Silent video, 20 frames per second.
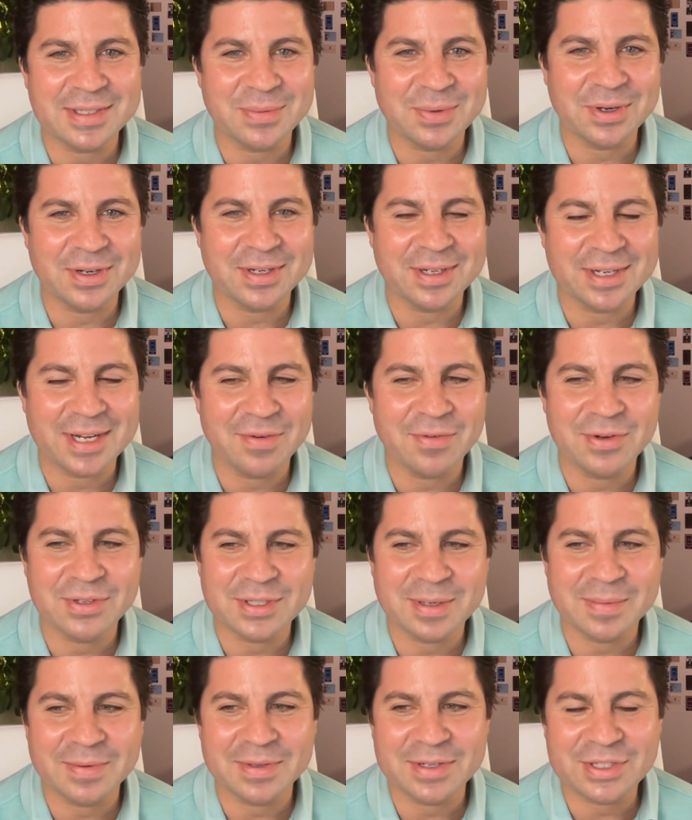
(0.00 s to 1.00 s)
And we're going to cover
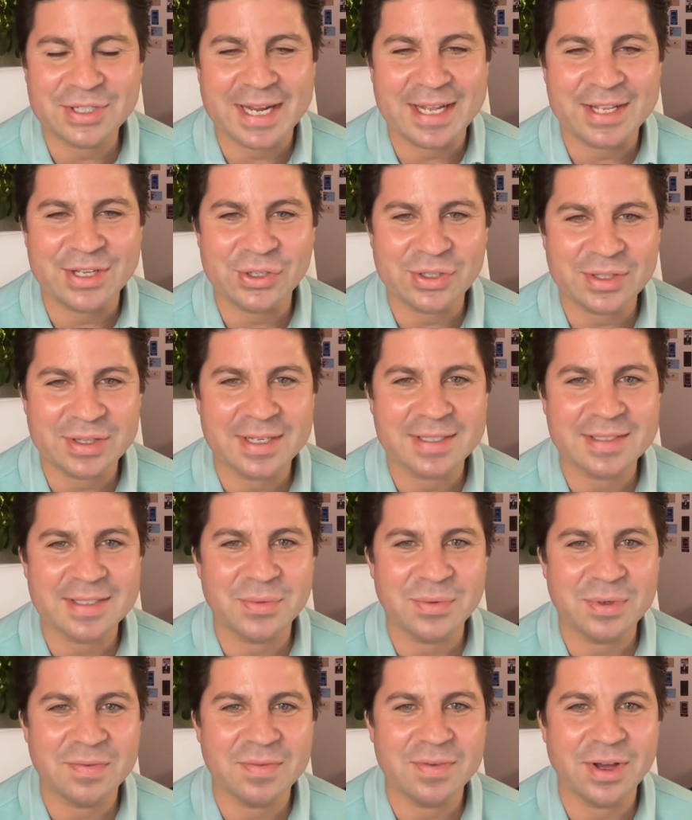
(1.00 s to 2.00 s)
some of the challenging things
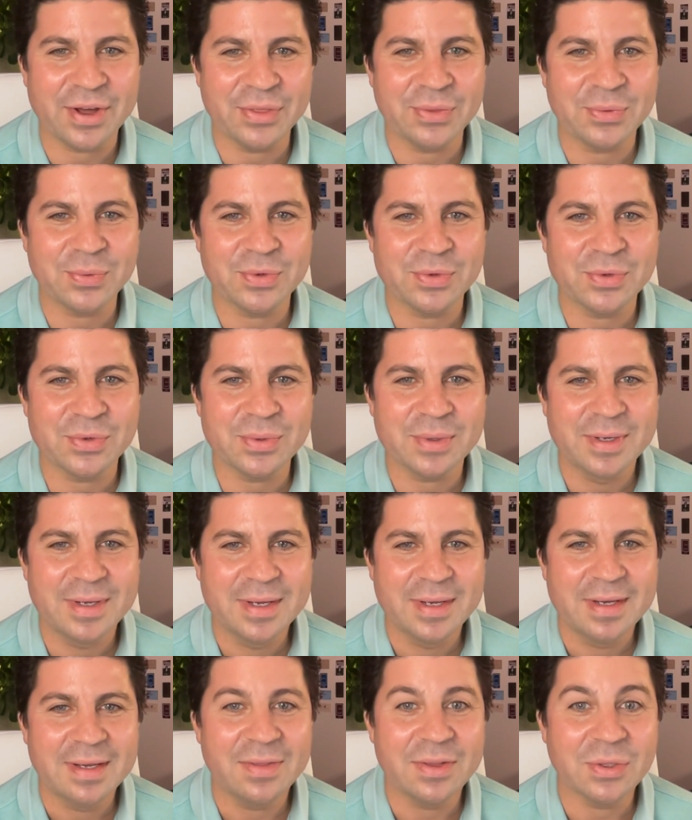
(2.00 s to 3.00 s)
that we've gone through
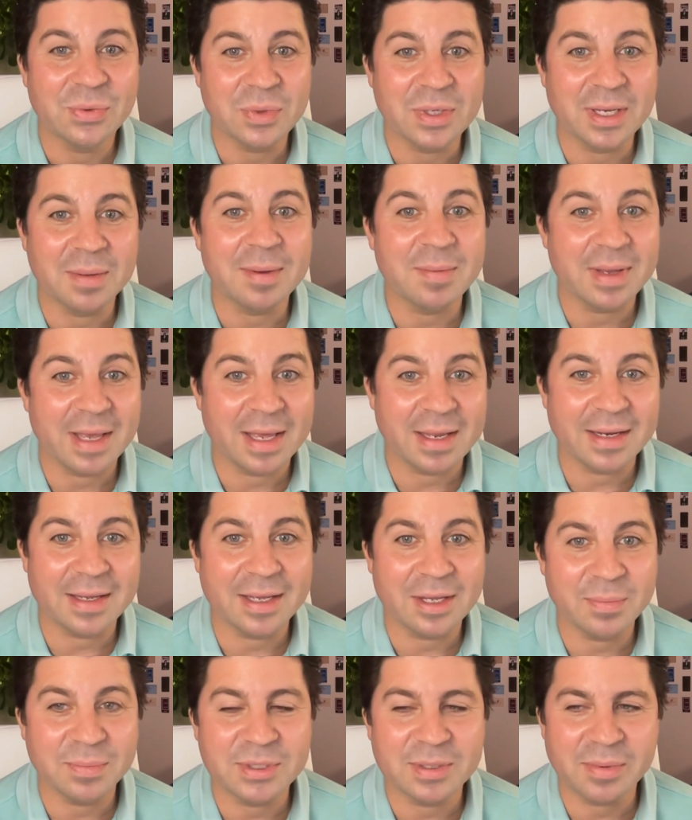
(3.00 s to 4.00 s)
this week and maybe how to
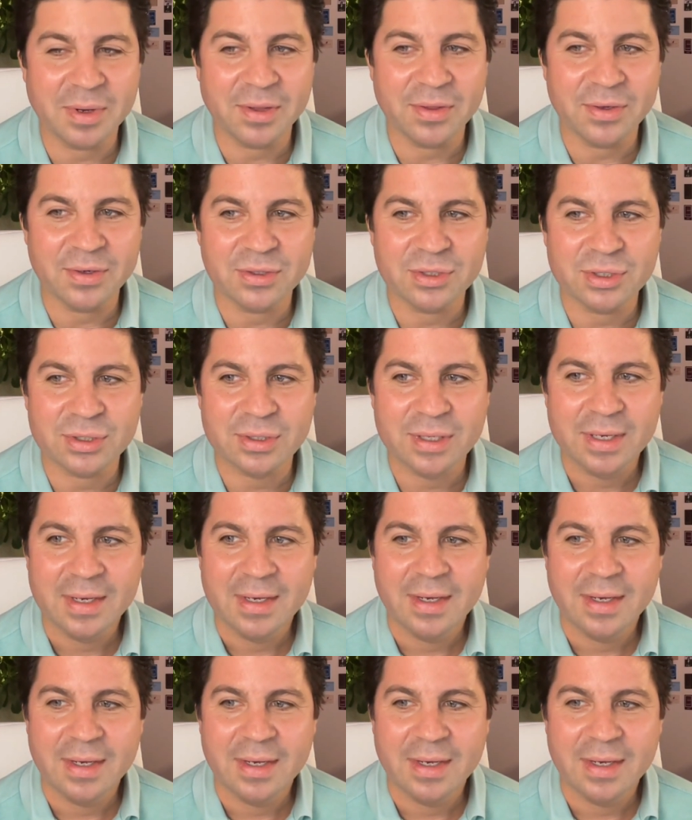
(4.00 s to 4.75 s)
help some others.